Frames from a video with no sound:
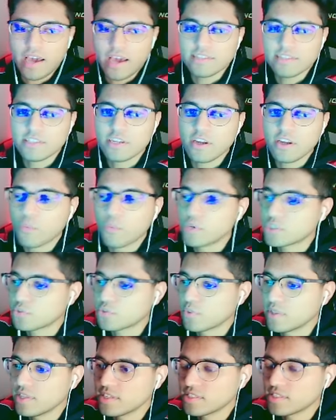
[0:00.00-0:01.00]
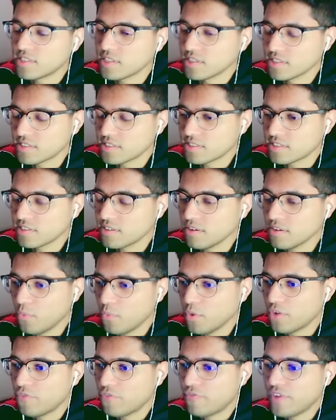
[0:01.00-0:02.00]
I need to know which one this is.
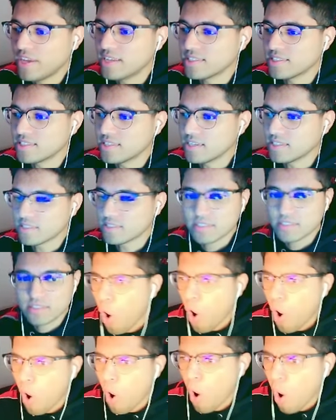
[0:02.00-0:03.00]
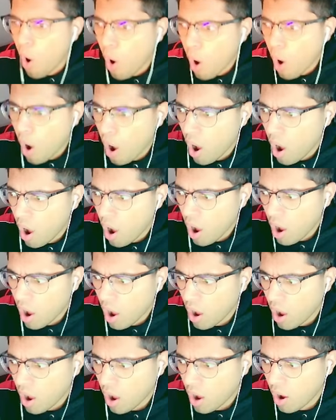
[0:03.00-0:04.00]
What fate is this?
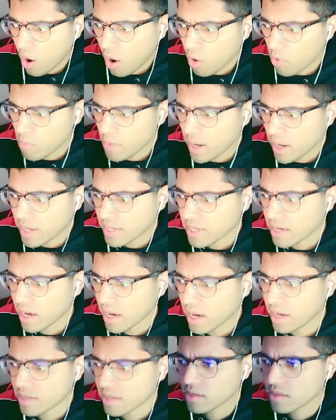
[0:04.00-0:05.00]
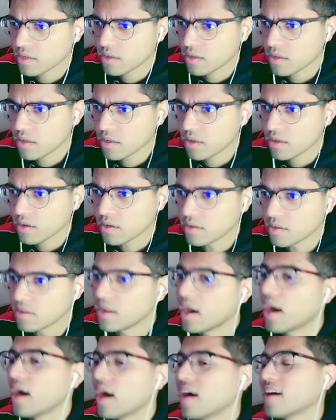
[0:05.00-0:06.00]
Oh my god.
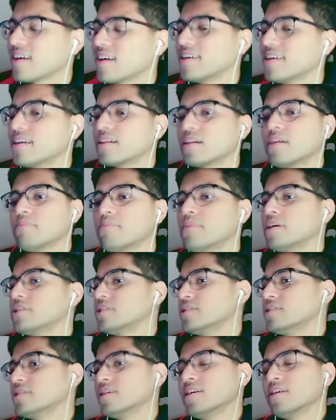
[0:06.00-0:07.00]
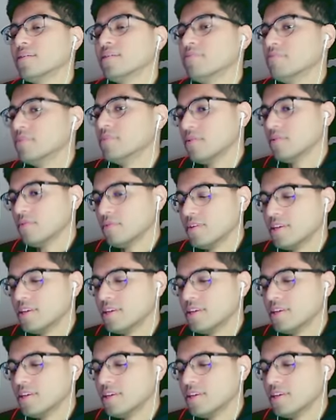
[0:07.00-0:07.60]
Nah, Gilgamesh is him, bro.